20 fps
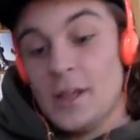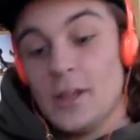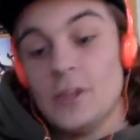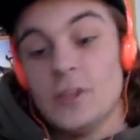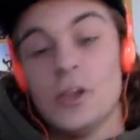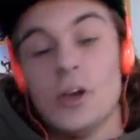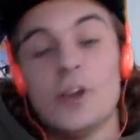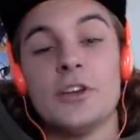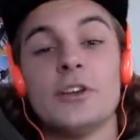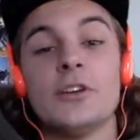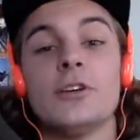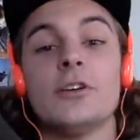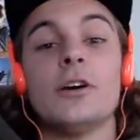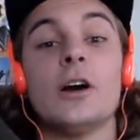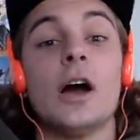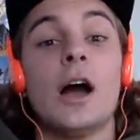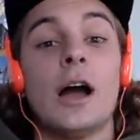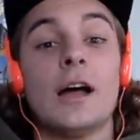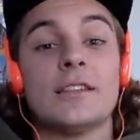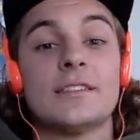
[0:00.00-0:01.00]
You know,
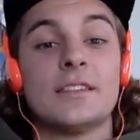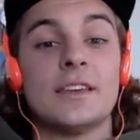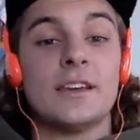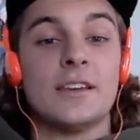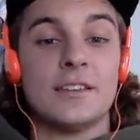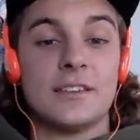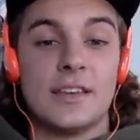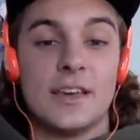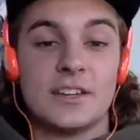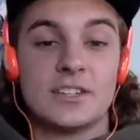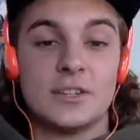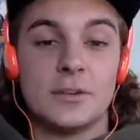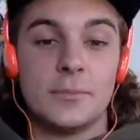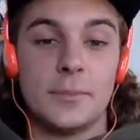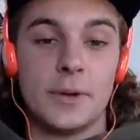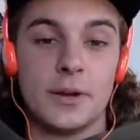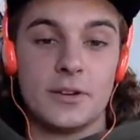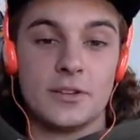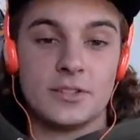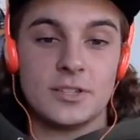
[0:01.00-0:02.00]
I'd say is actually a
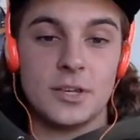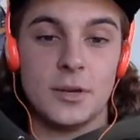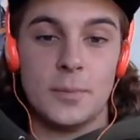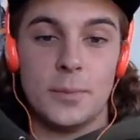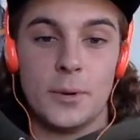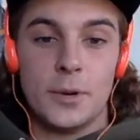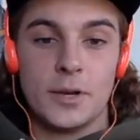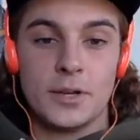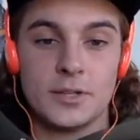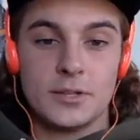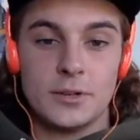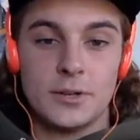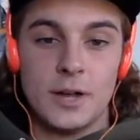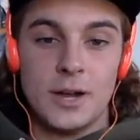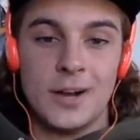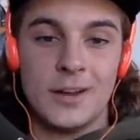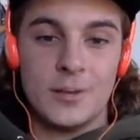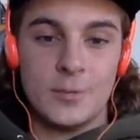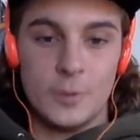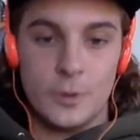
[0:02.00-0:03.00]
bigger sleeper because they're
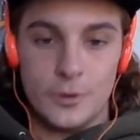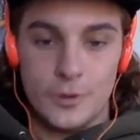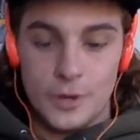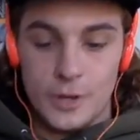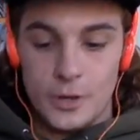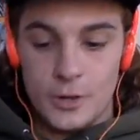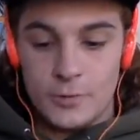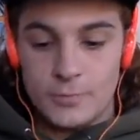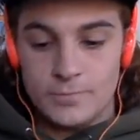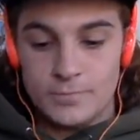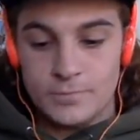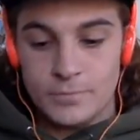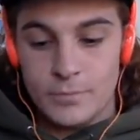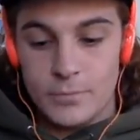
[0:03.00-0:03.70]
not as well known.